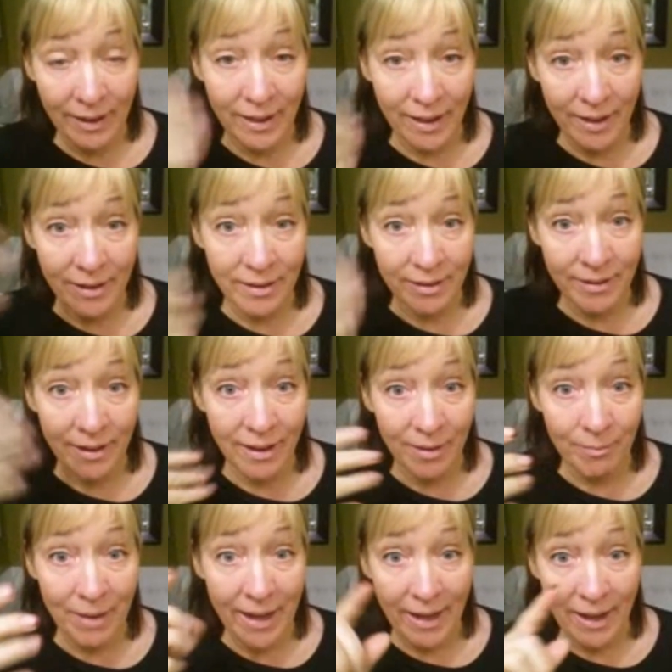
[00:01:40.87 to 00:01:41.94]
And
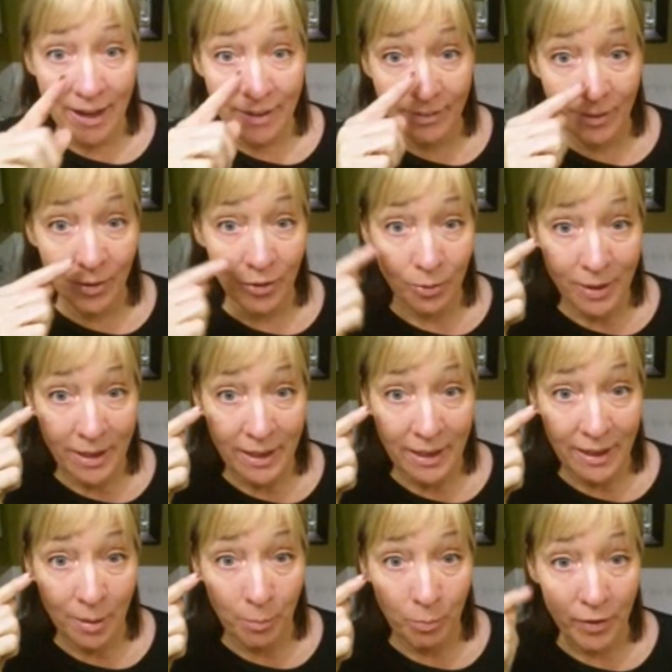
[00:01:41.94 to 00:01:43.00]
my eyes, I was
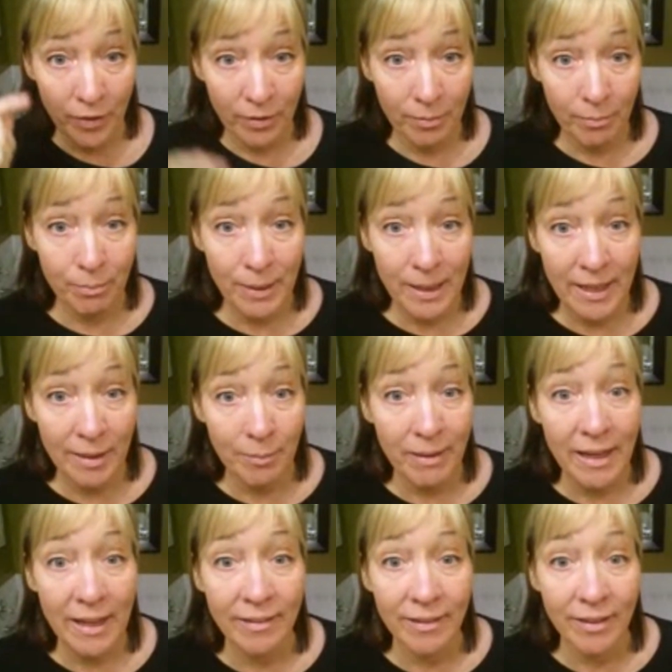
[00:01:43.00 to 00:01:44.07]
waking up with big
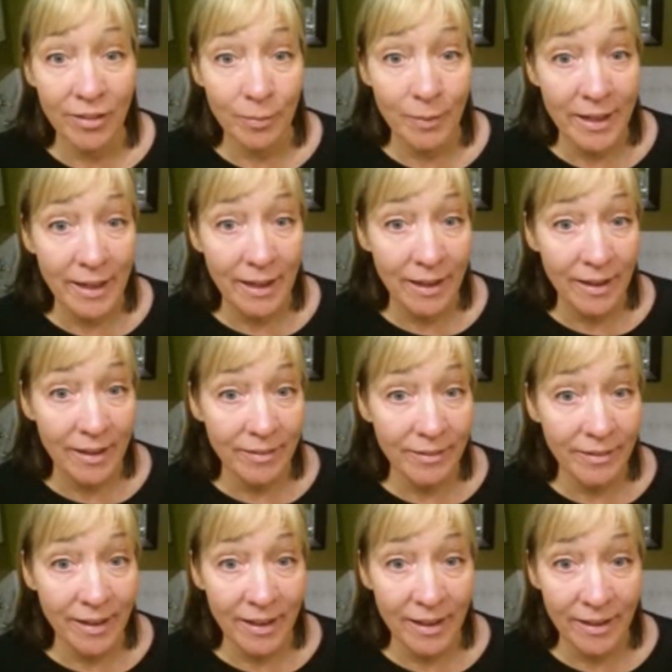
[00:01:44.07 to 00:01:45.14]
bags under my
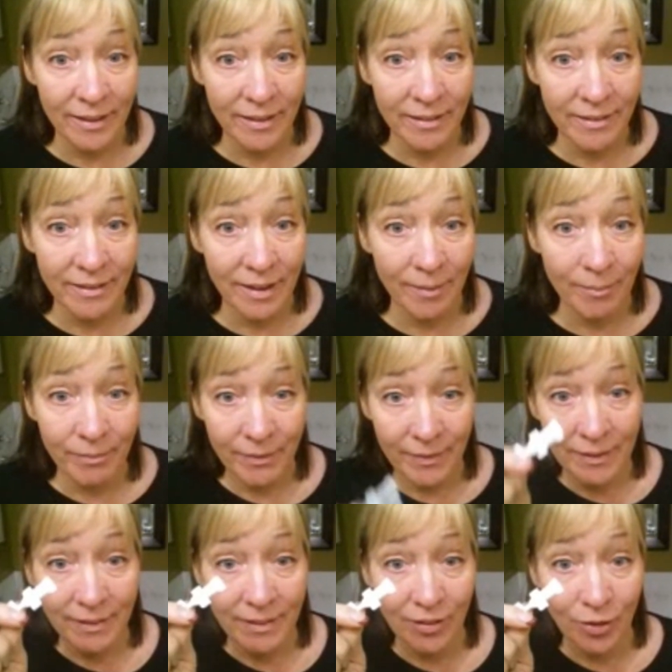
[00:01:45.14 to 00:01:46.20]
eyes, and
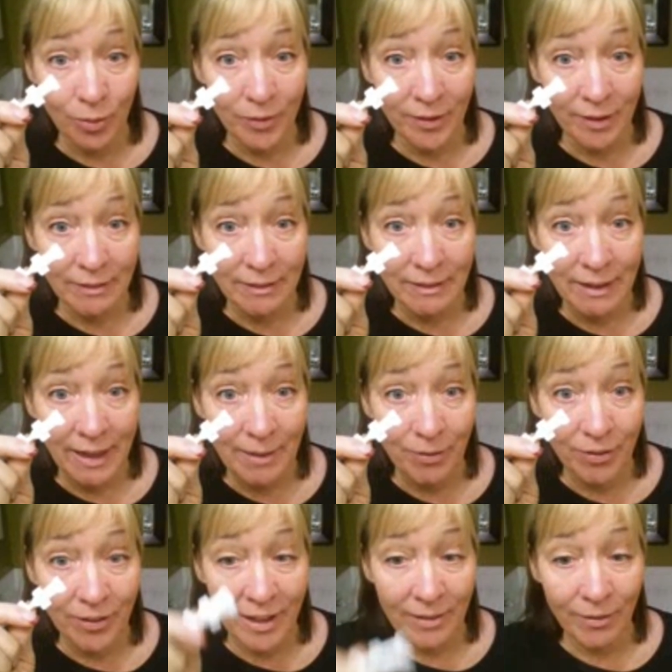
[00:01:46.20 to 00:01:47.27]
this was a
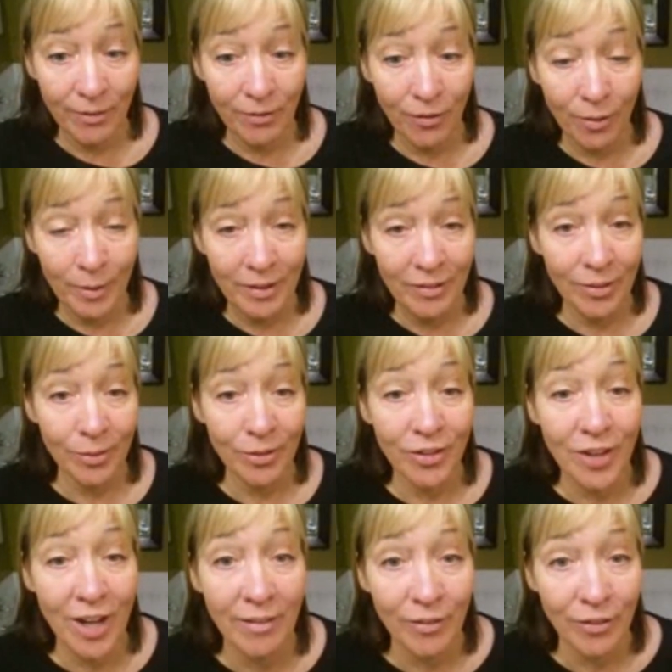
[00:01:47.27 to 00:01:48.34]
lifesaver for me. So we're
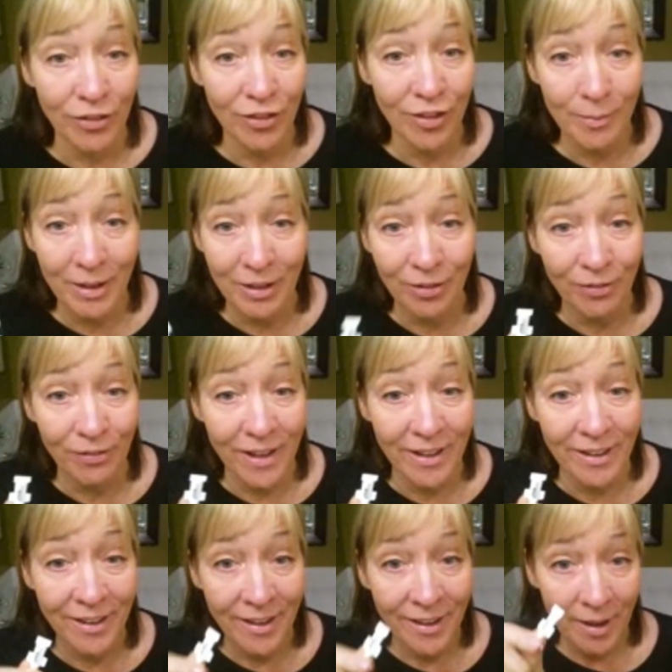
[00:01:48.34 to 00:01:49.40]
just having so much
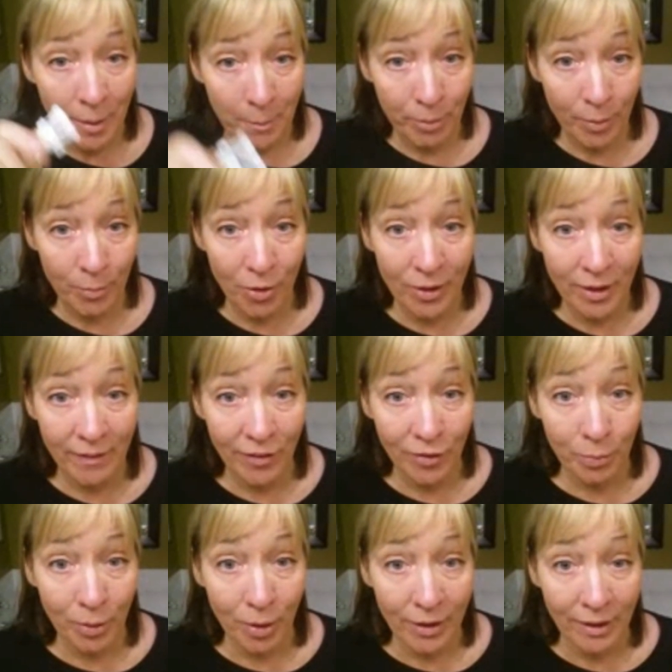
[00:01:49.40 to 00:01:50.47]
fun promoting
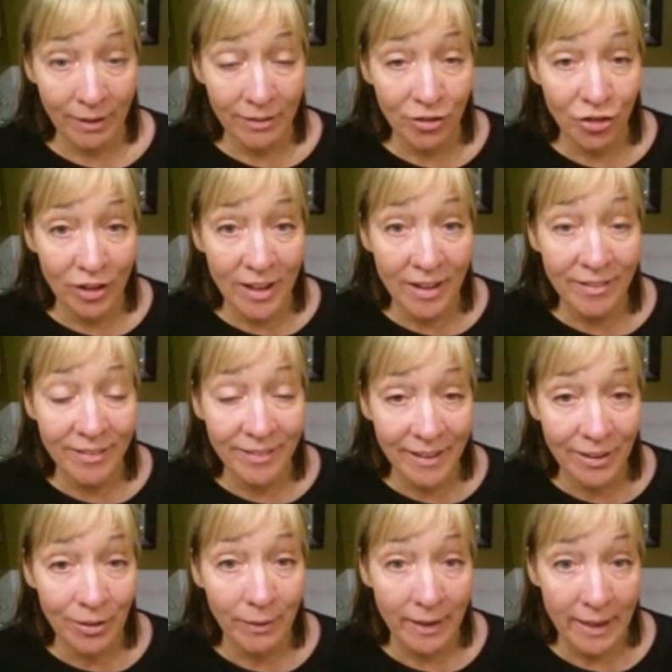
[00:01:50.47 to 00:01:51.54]
this product. Jeunesse
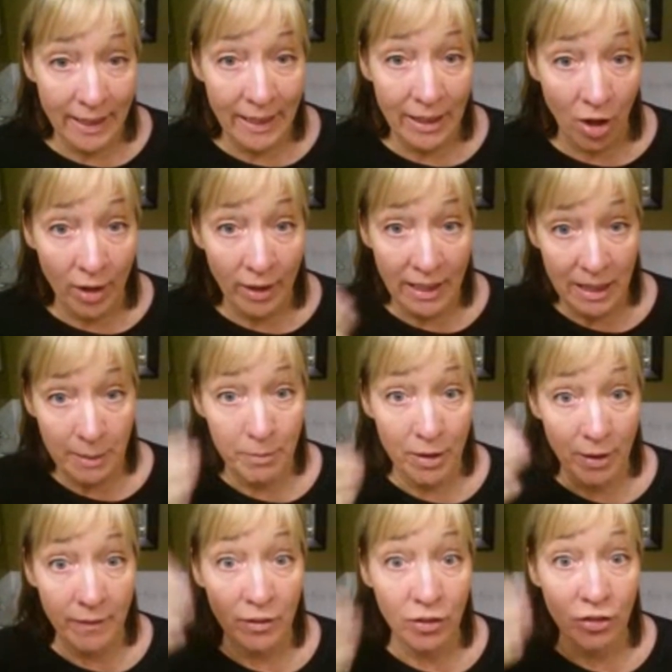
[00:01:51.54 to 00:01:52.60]
literally cannot keep
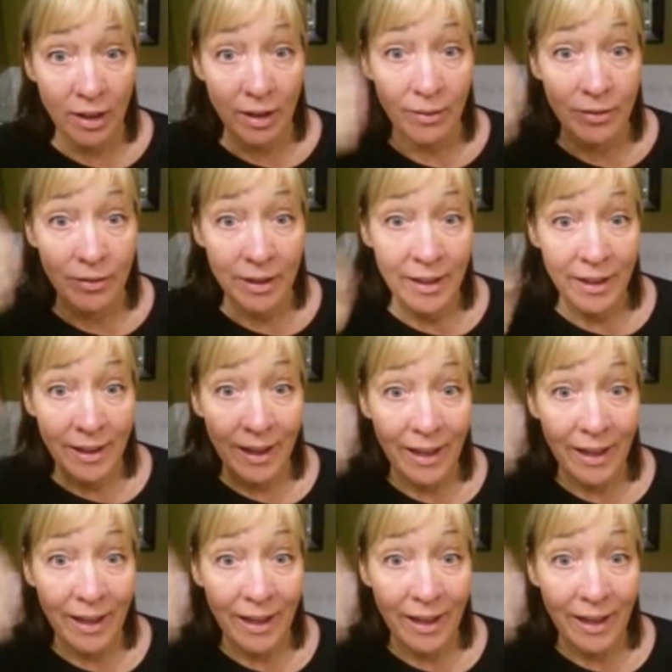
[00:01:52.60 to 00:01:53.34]
it on the shelves.